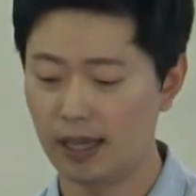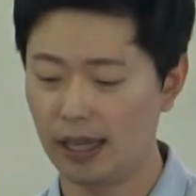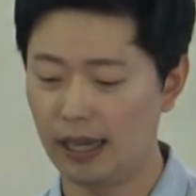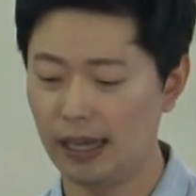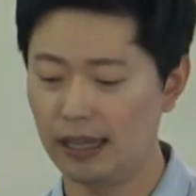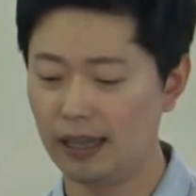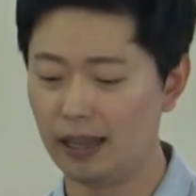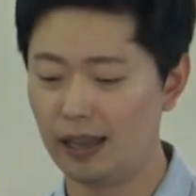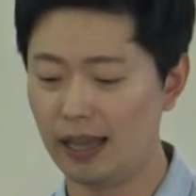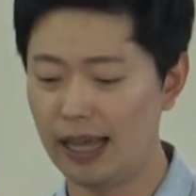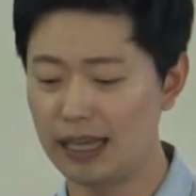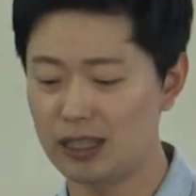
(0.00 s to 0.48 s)

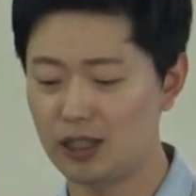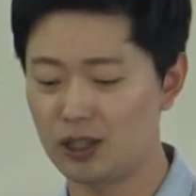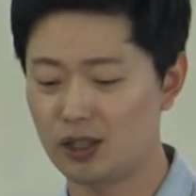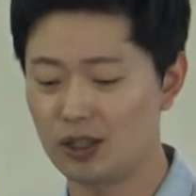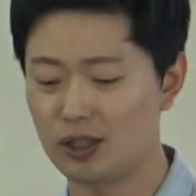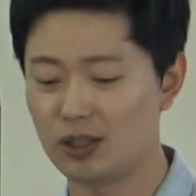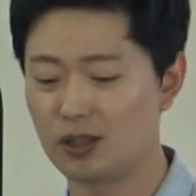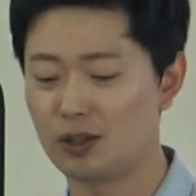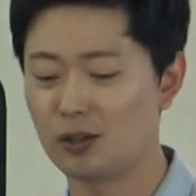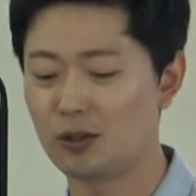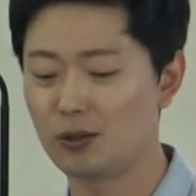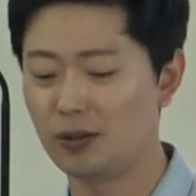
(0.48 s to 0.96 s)
And
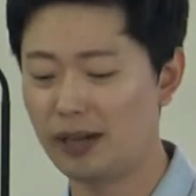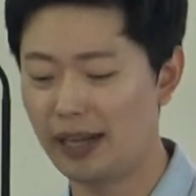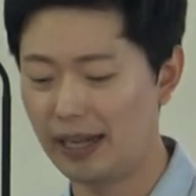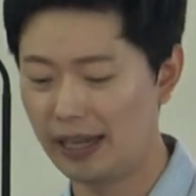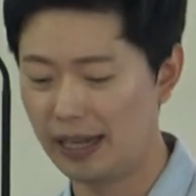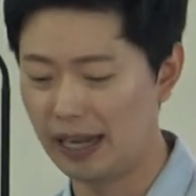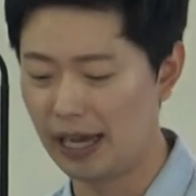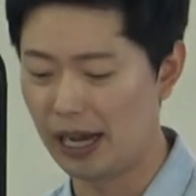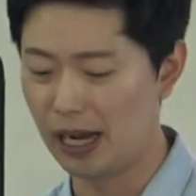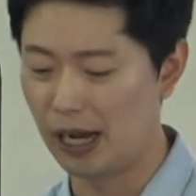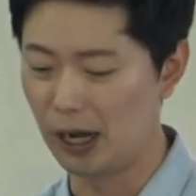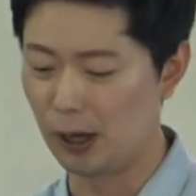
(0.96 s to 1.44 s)
let's do that
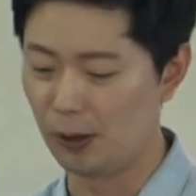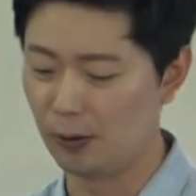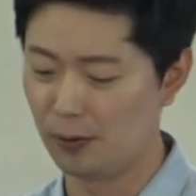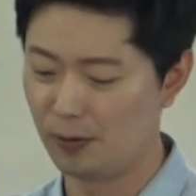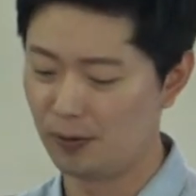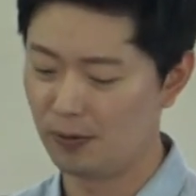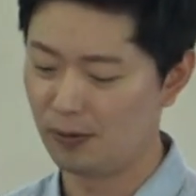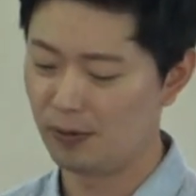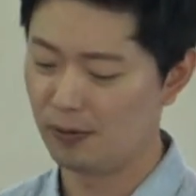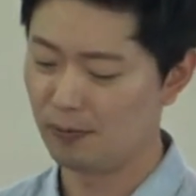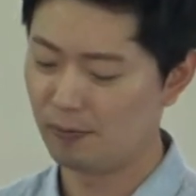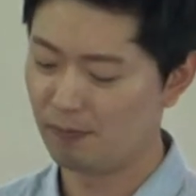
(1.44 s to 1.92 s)
now.
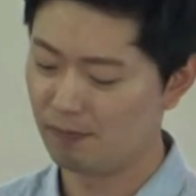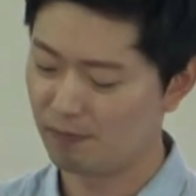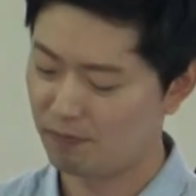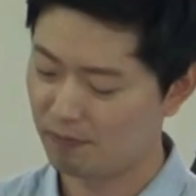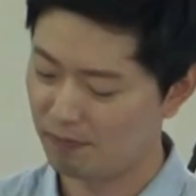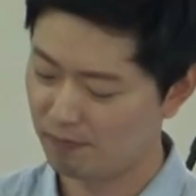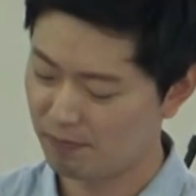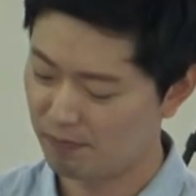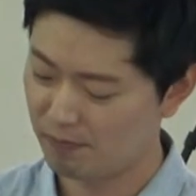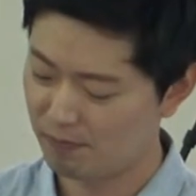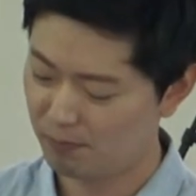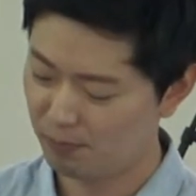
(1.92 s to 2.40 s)

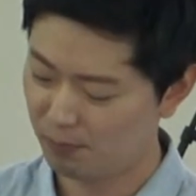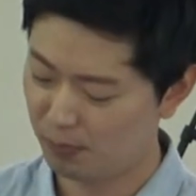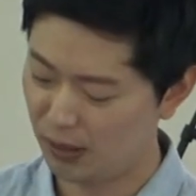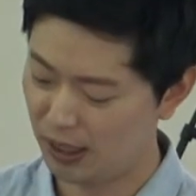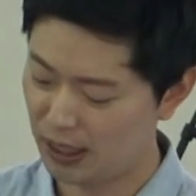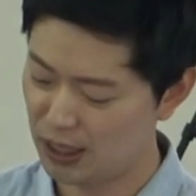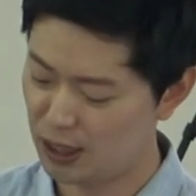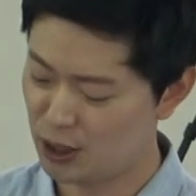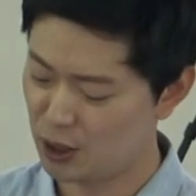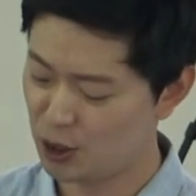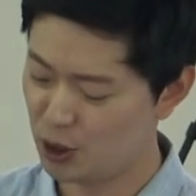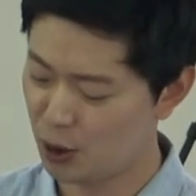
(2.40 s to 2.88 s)

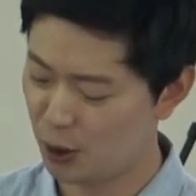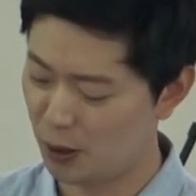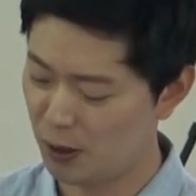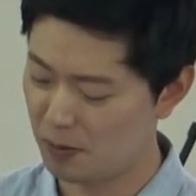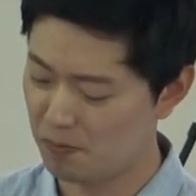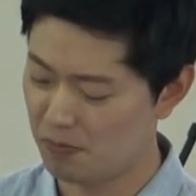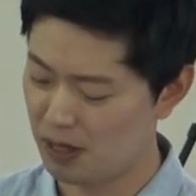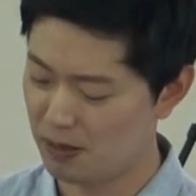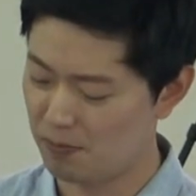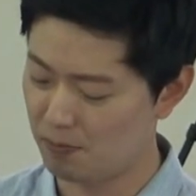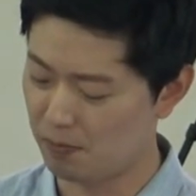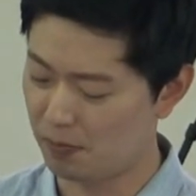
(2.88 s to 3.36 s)
Please
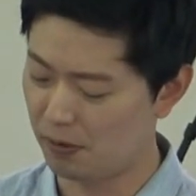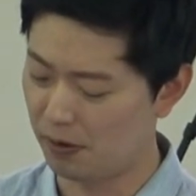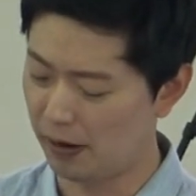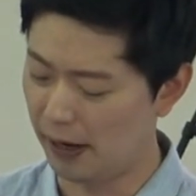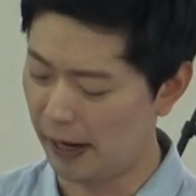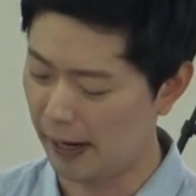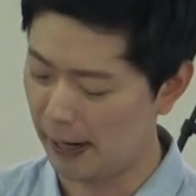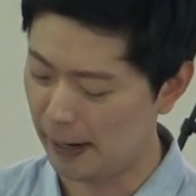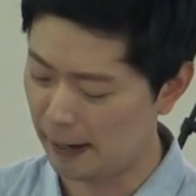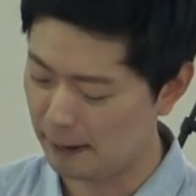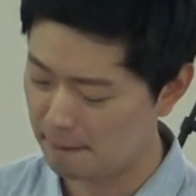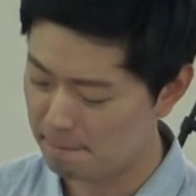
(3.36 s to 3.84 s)
join me in prayer.